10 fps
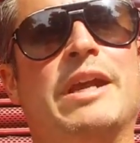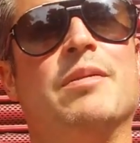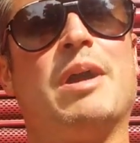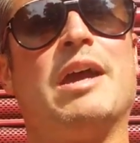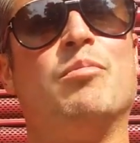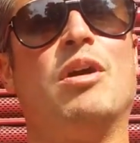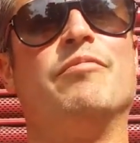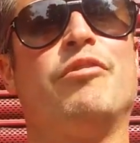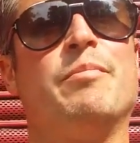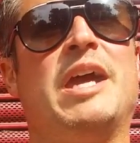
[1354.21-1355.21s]
be the main
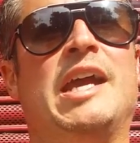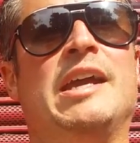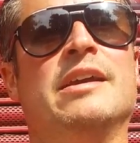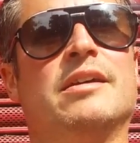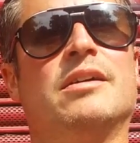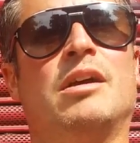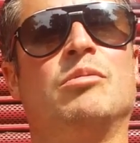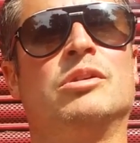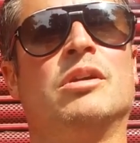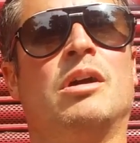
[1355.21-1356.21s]
one for me. I
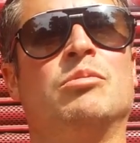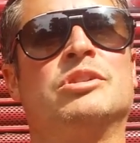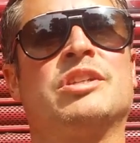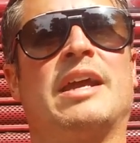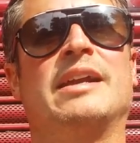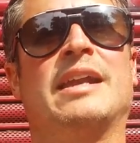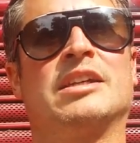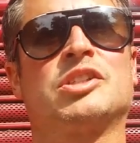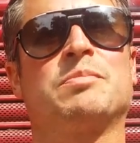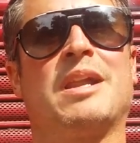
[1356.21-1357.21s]
would take
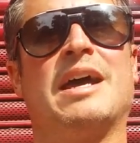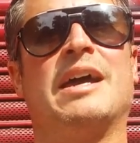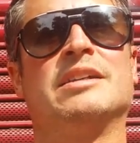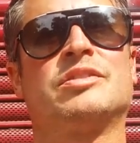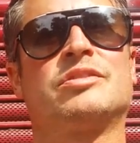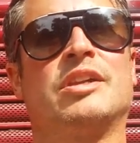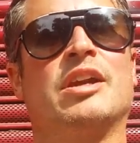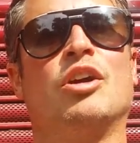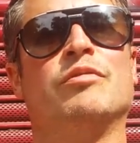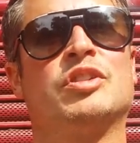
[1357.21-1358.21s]
less players to
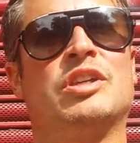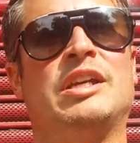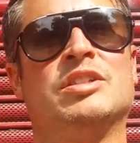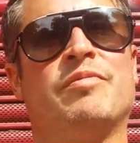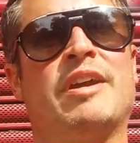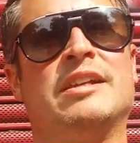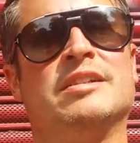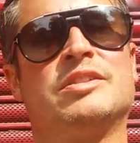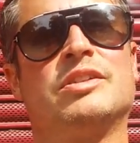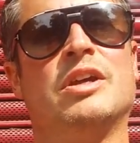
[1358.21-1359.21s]
the overseas
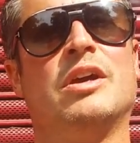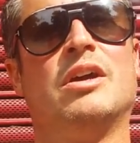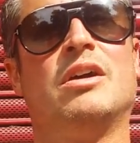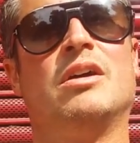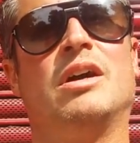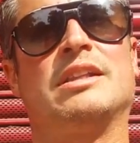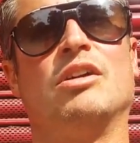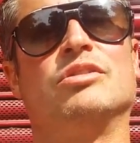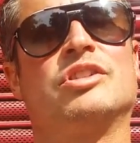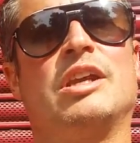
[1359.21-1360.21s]
events. I
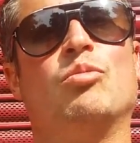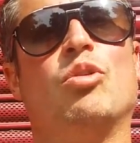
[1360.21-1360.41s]
don't see